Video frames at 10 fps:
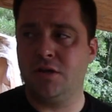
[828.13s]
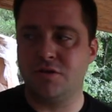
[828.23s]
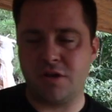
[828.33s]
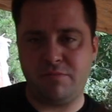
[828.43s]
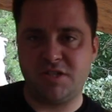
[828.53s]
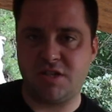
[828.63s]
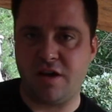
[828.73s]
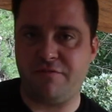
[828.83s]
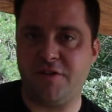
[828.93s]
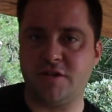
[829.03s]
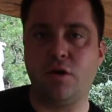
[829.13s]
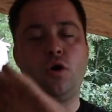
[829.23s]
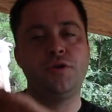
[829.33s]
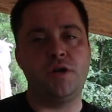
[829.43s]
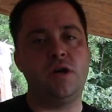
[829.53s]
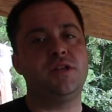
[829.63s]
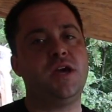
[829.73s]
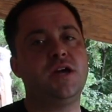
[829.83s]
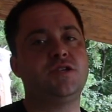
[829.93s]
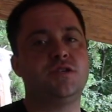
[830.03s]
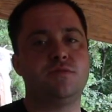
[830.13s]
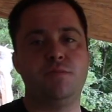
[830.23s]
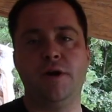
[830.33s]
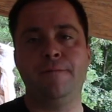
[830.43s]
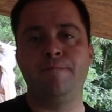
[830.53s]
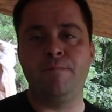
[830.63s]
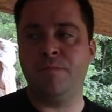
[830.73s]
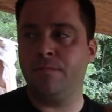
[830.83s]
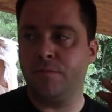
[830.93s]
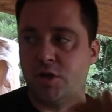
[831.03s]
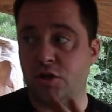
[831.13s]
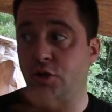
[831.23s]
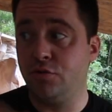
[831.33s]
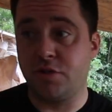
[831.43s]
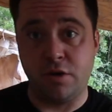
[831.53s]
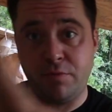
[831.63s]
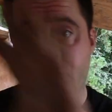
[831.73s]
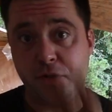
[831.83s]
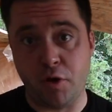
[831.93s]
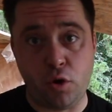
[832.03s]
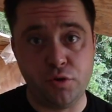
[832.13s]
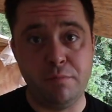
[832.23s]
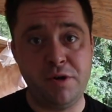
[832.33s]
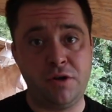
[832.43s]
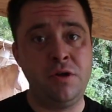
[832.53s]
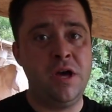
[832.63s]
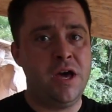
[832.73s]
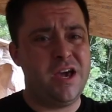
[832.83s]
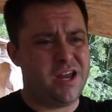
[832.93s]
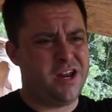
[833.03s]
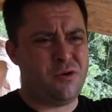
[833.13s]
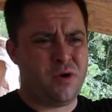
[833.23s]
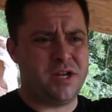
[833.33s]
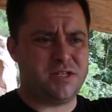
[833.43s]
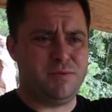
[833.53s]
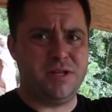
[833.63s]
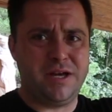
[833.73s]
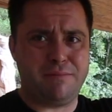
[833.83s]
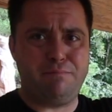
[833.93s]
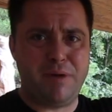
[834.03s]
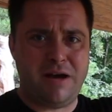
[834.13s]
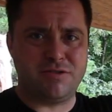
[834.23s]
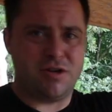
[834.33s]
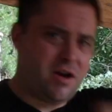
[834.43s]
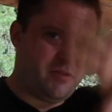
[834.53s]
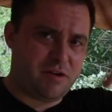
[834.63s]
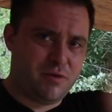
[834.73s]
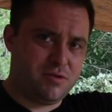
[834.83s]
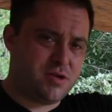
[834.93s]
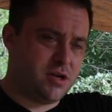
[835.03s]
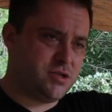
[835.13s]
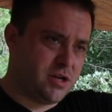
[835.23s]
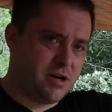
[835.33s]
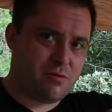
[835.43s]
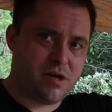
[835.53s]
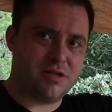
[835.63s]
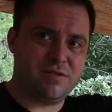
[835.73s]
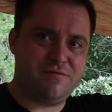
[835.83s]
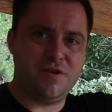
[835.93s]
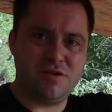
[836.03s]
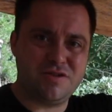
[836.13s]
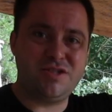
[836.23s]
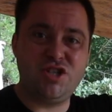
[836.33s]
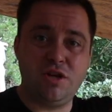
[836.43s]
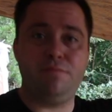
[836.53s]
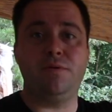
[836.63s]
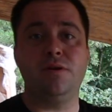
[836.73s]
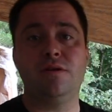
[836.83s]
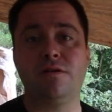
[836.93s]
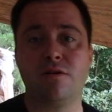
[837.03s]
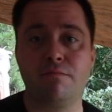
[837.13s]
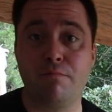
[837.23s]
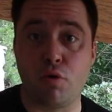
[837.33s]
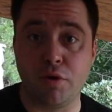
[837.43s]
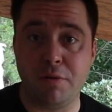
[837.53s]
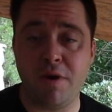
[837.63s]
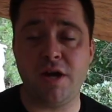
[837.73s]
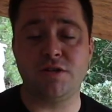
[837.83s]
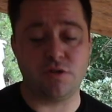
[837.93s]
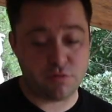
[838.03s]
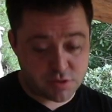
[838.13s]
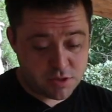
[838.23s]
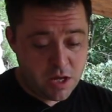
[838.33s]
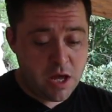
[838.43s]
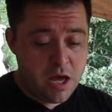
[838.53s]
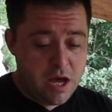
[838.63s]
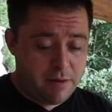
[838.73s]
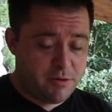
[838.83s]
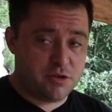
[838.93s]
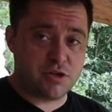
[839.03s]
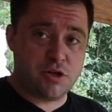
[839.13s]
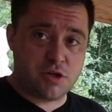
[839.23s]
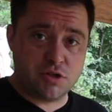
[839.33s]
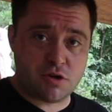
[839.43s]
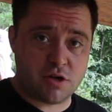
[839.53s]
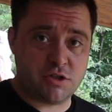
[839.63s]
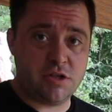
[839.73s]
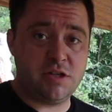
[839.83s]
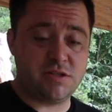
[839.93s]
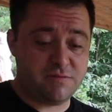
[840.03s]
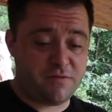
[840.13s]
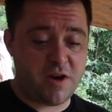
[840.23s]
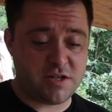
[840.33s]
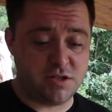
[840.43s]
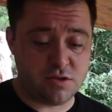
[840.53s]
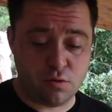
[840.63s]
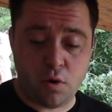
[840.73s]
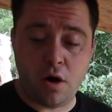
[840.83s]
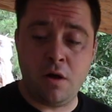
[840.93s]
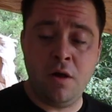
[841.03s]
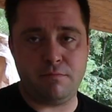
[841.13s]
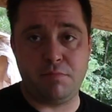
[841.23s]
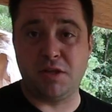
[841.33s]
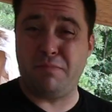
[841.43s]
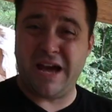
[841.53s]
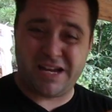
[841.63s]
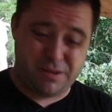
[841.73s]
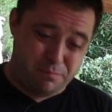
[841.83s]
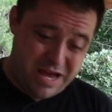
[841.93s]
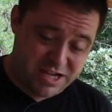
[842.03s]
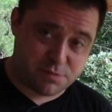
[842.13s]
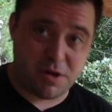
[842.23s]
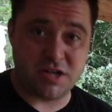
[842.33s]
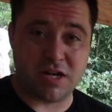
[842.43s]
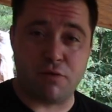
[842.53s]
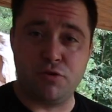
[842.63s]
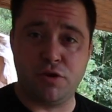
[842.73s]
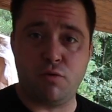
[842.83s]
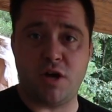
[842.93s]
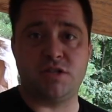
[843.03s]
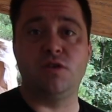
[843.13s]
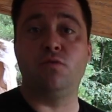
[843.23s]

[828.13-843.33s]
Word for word: There's going to be stuff that's holding it on the edges, but the glue is going to really hold the middle, and I don't want it to be like bouncing off. Like when you touch it, I don't want it to feel cheap and poorly made. So it's I'm going to use a good construction adhesive to fasten it to the wall. But the back of the backsplash got really rusty